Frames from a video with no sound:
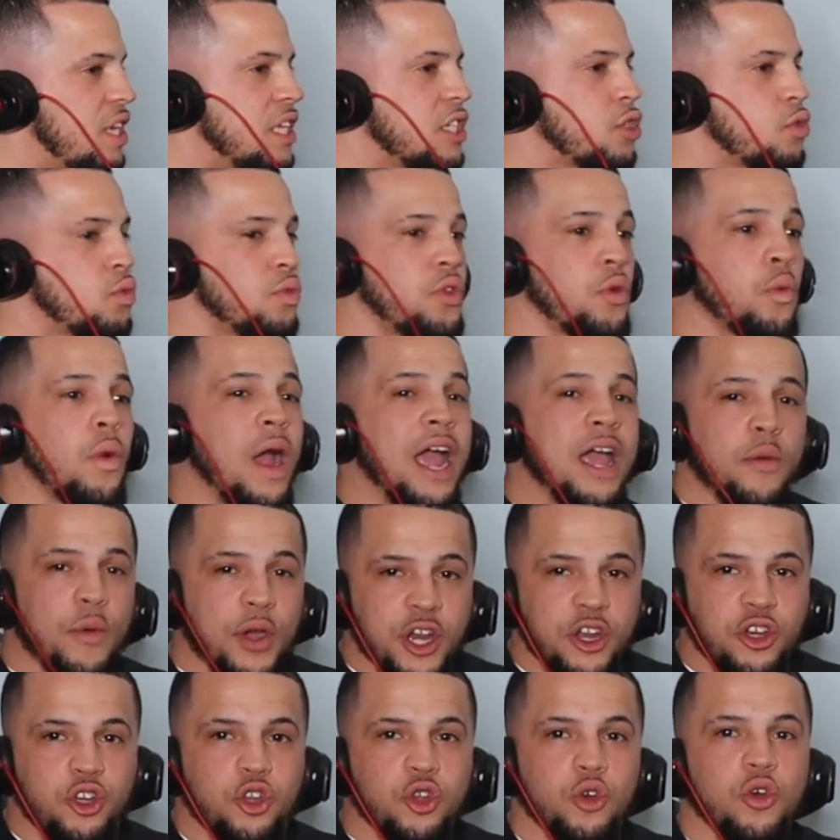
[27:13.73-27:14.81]
This is the right way
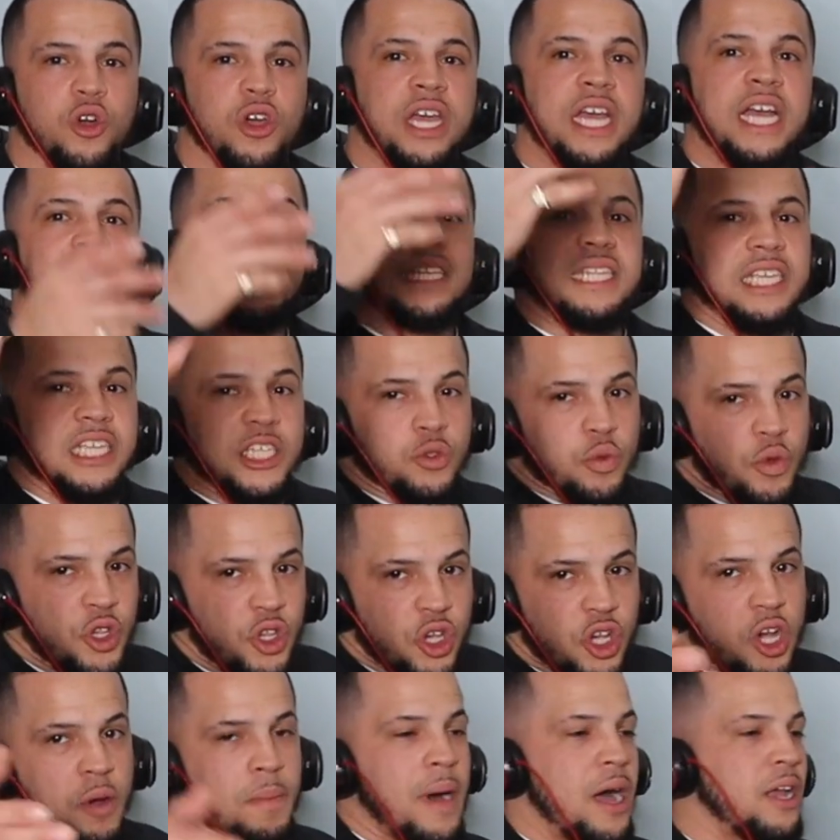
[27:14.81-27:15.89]
to do it. This is when you
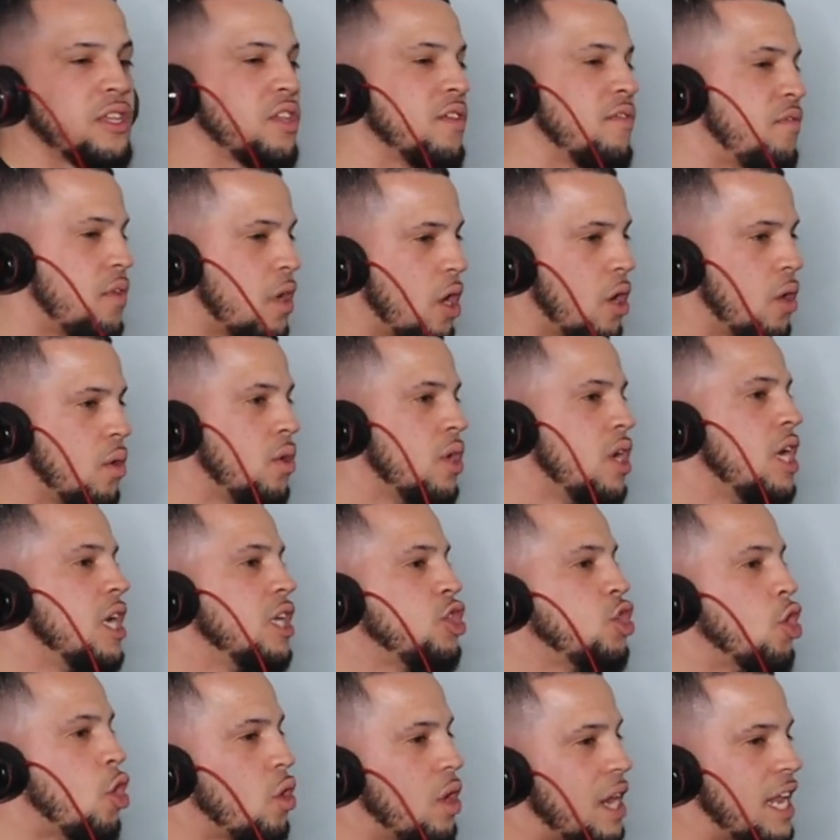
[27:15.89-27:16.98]
come out to vote.
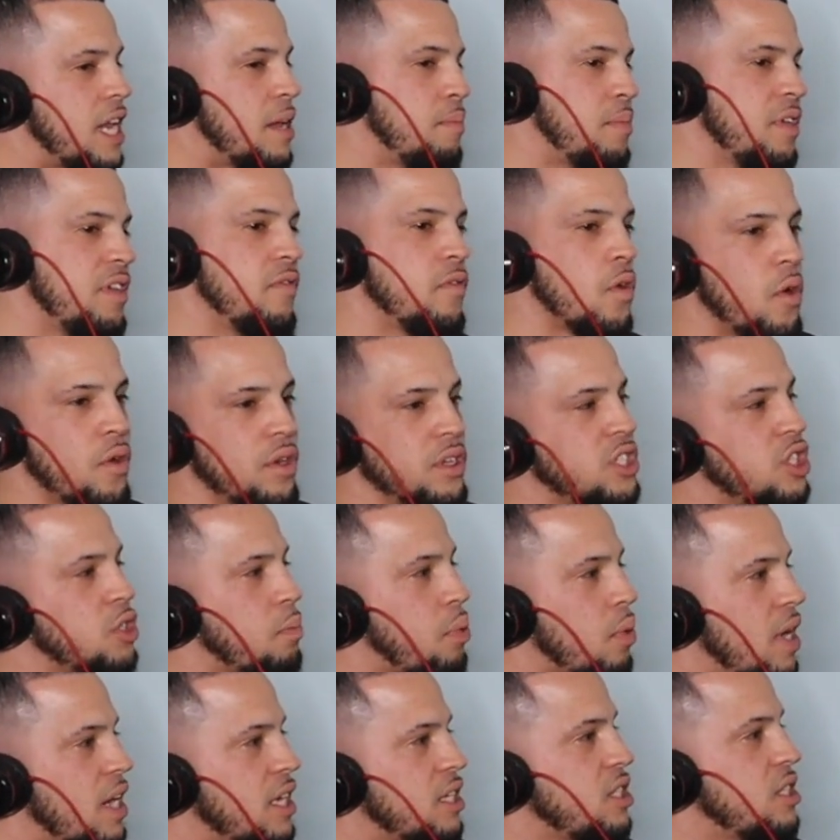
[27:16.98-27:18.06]
Don't let it be voting
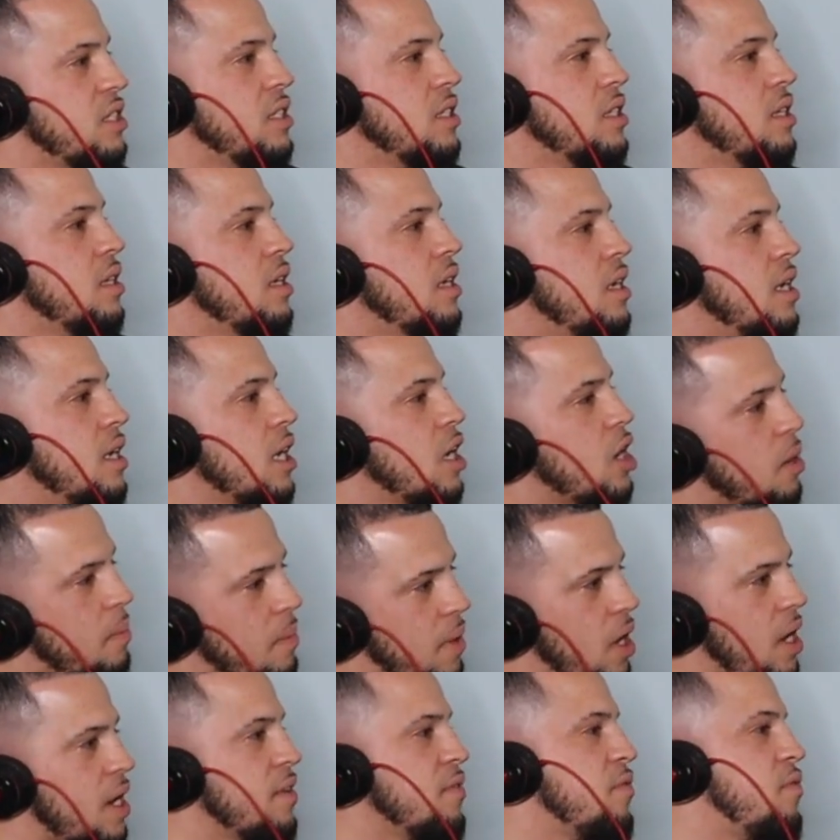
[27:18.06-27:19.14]
suppression. Come
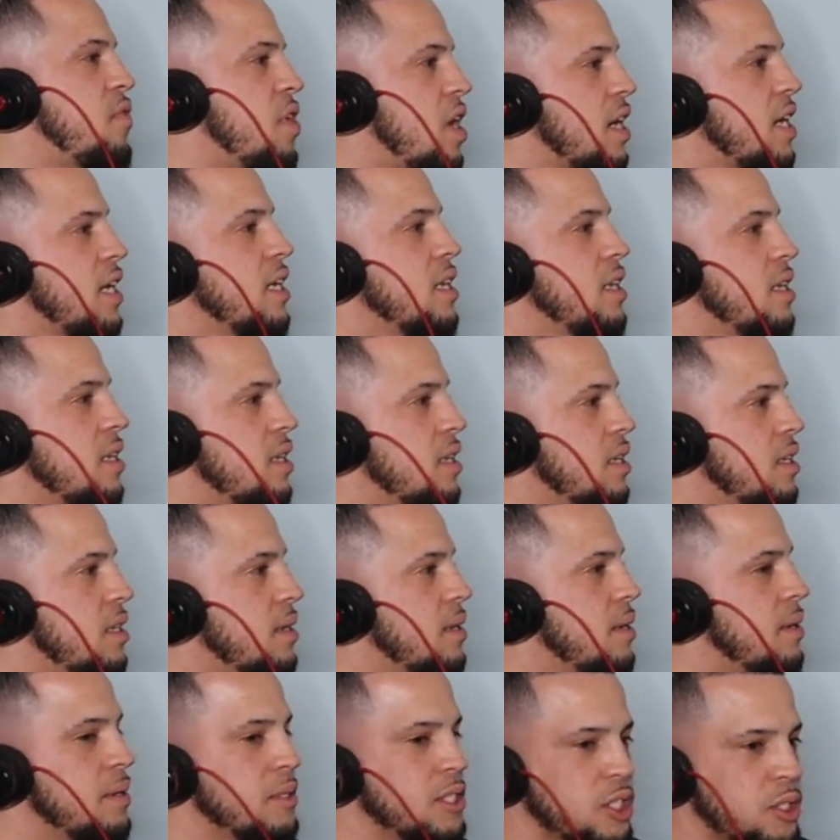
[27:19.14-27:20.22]
out and fucking
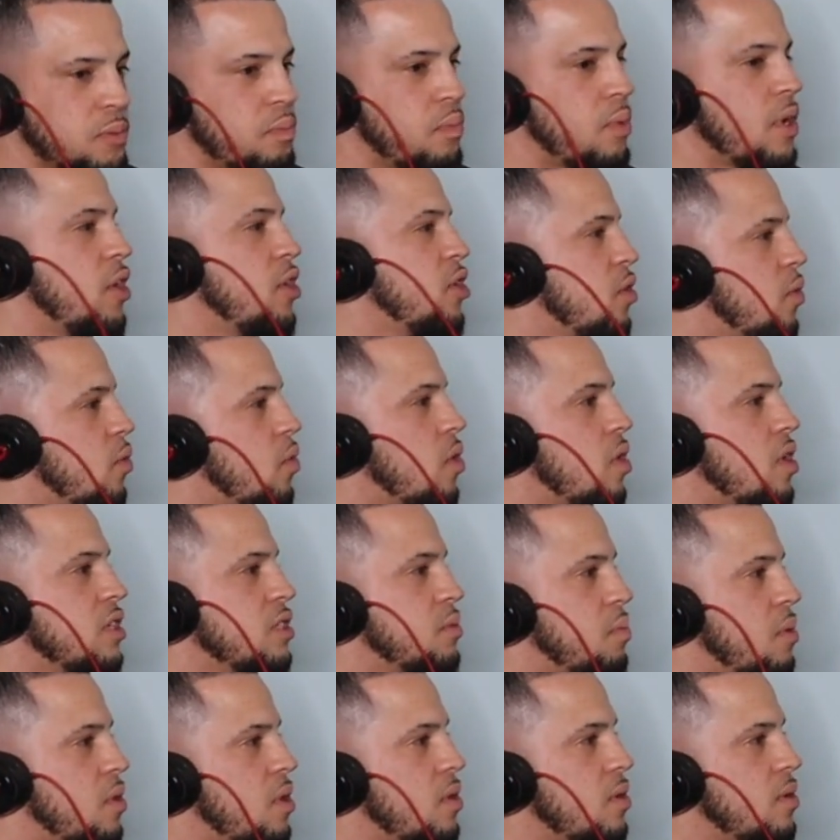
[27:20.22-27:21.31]
and spell your words,
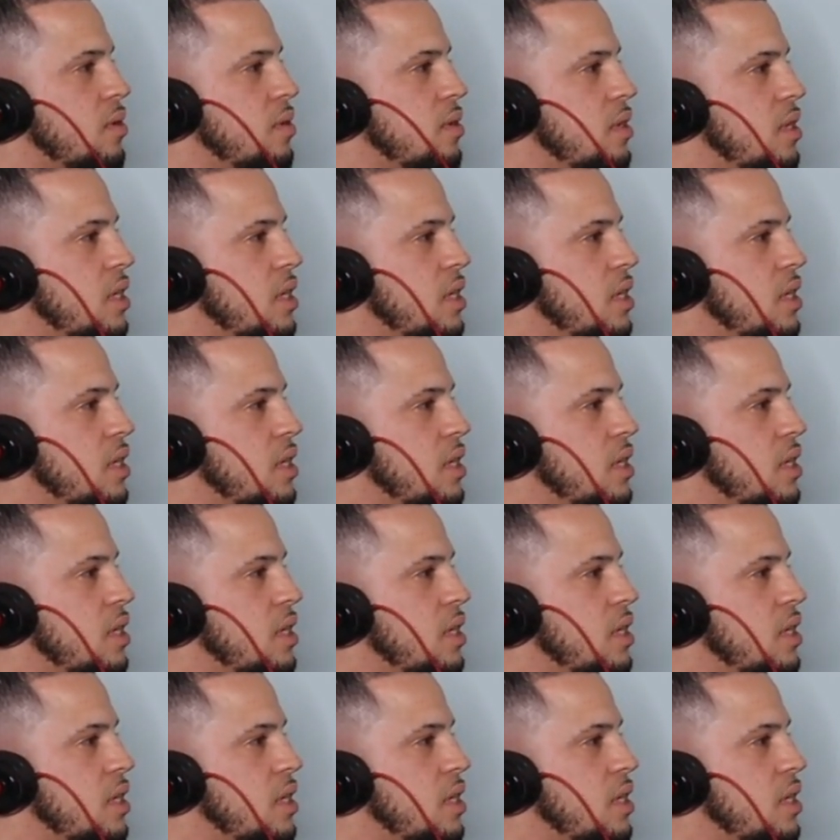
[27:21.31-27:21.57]
bro.